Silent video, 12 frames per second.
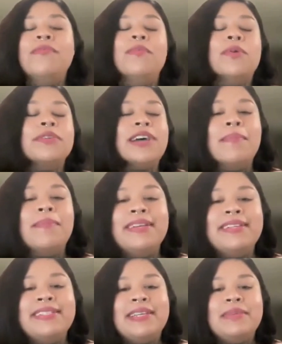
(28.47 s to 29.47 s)
with more
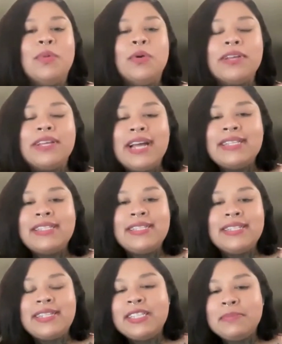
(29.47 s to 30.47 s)
topics and more
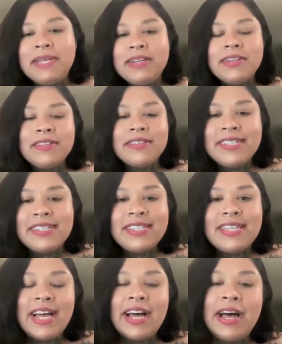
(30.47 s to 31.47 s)
guest speakers.
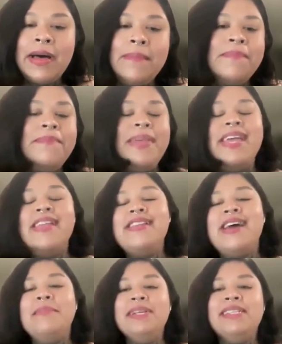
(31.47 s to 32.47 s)

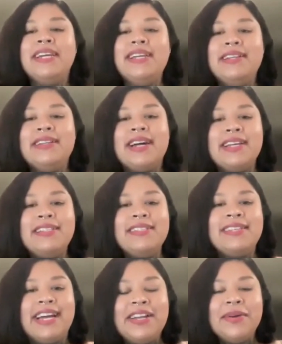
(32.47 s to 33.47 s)
And I'm excited, guys.
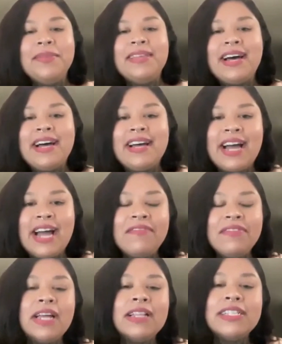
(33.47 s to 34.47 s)
I know that I
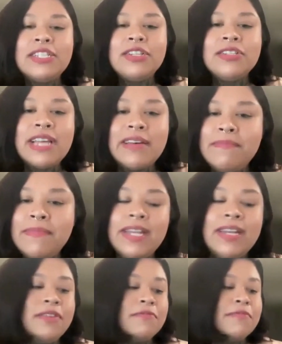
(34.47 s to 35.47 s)
have a lot of listeners that have
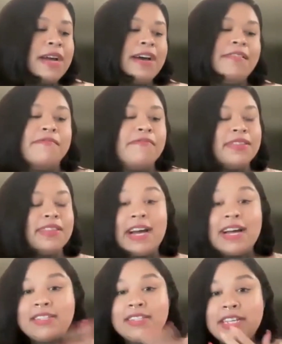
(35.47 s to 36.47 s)
been around for the
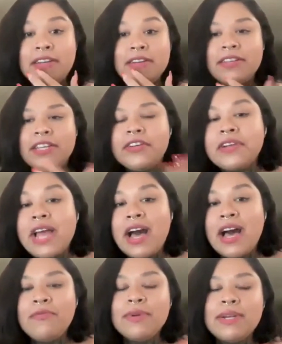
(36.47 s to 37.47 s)
last year and a
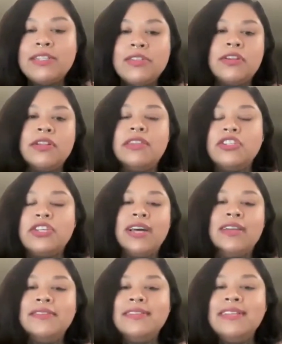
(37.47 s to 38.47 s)
half when I started the
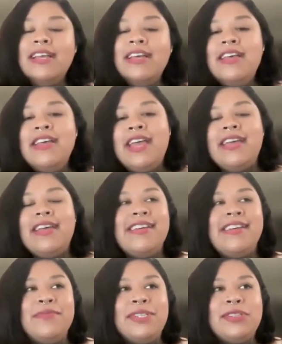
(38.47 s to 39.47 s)
channel.
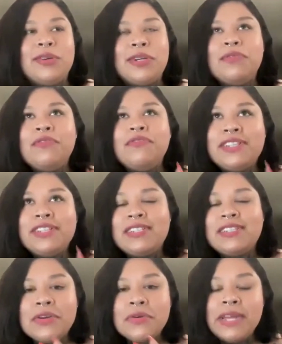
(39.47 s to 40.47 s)
And we started with
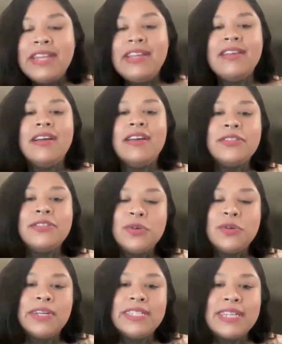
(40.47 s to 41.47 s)
just narrating the
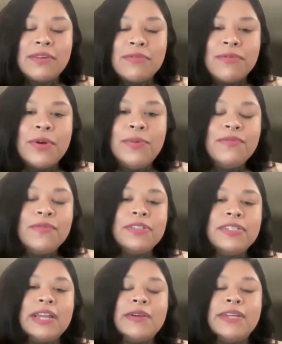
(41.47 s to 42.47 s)
stories I wrote
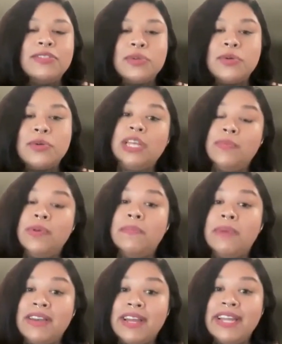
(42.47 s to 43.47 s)
for Scary Stories Keep You
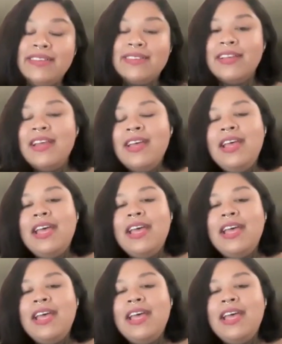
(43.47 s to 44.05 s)
Up at Night.